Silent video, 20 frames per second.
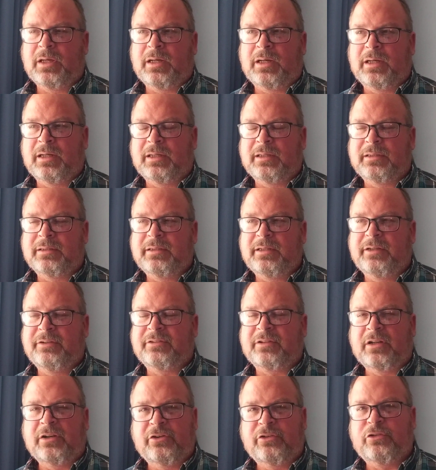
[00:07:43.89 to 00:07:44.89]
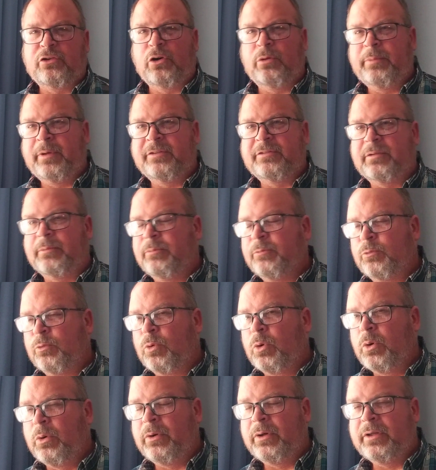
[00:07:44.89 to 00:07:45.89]
uh, he's going to show me
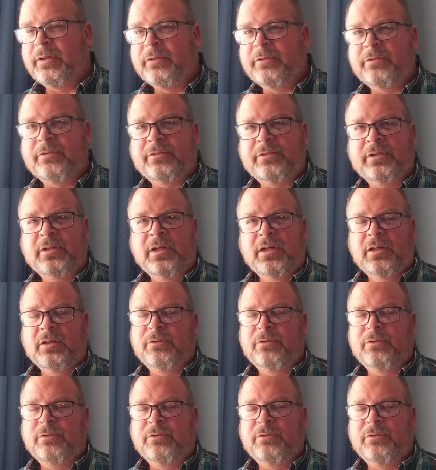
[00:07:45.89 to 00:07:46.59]
some ruins